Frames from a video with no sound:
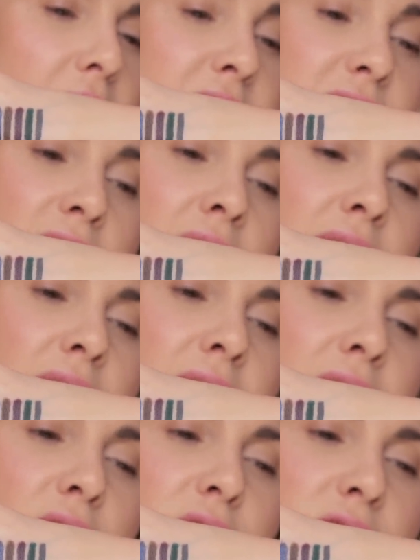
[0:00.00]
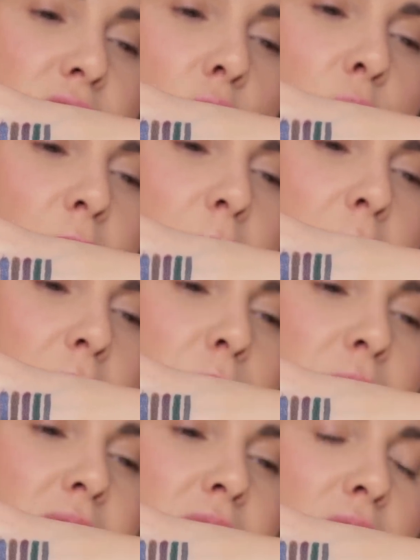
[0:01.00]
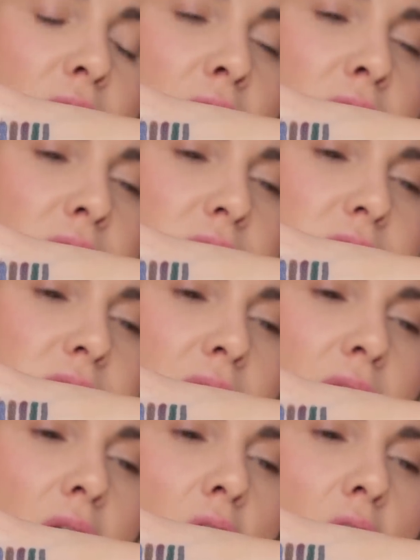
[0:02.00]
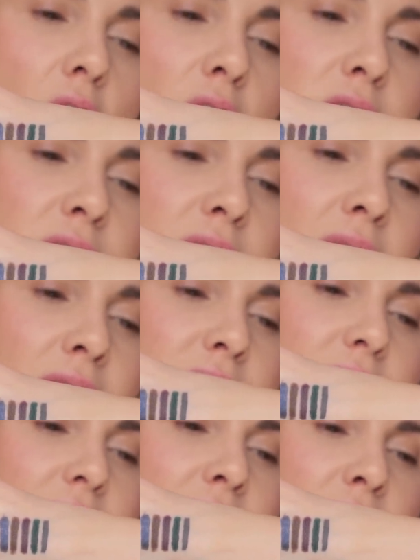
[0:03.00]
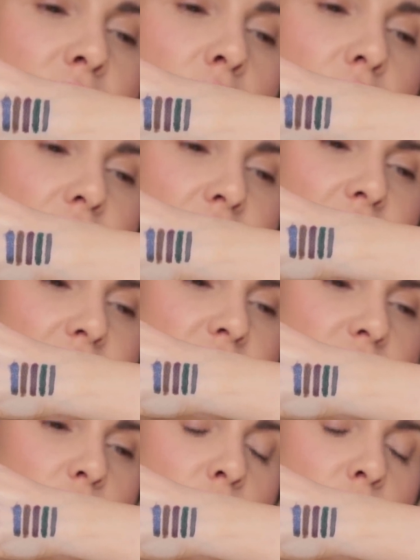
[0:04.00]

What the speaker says: It's not like there is no pigment, but the colors are not in your face.